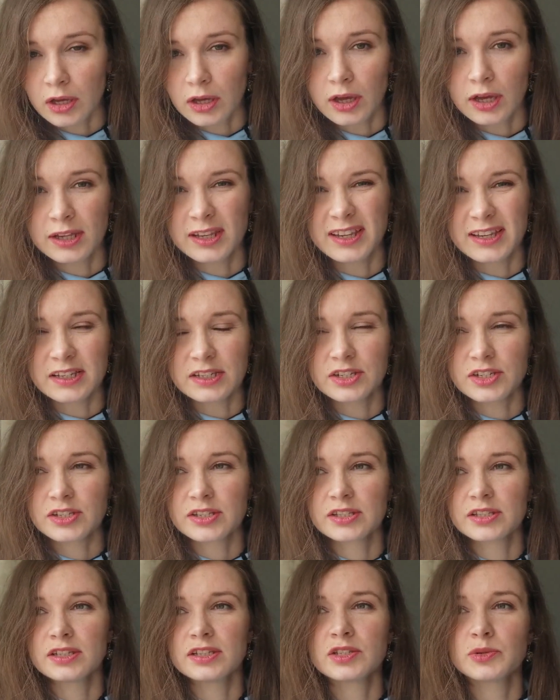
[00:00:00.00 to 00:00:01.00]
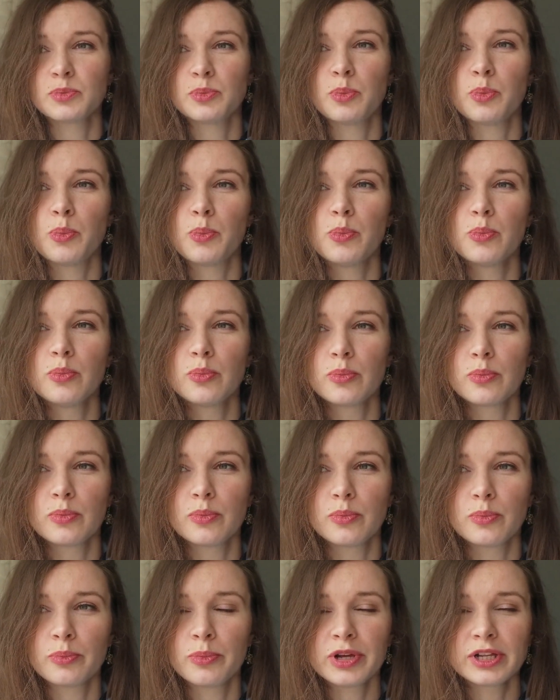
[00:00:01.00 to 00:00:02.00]
And then just this
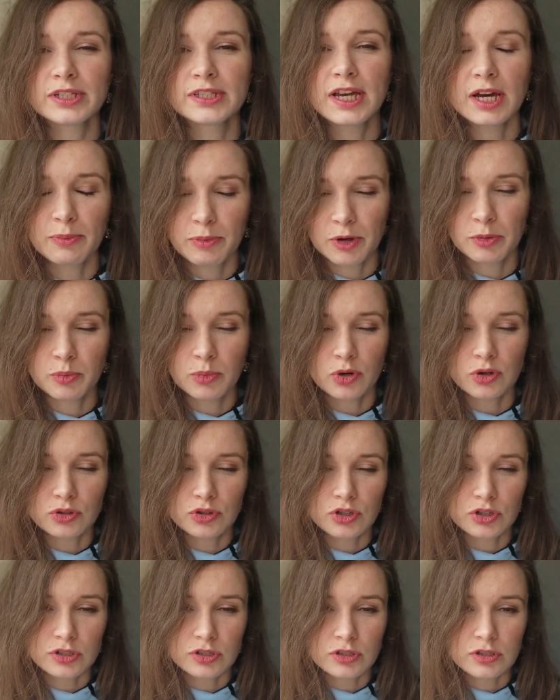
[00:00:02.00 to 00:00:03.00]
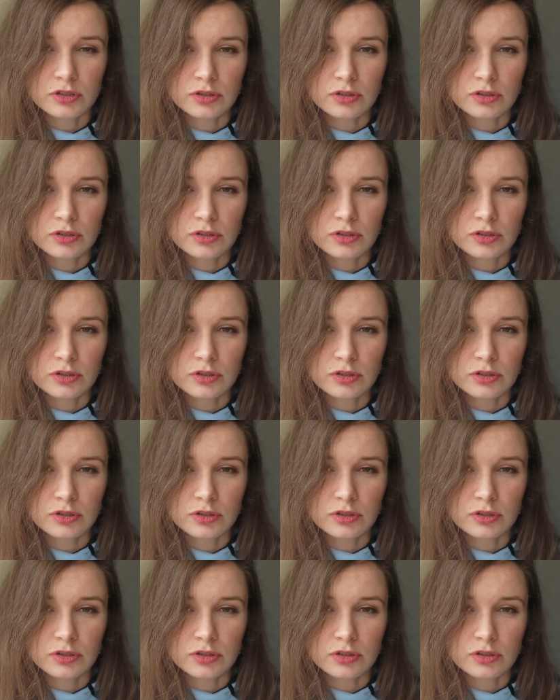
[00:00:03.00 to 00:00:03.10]
build up emotions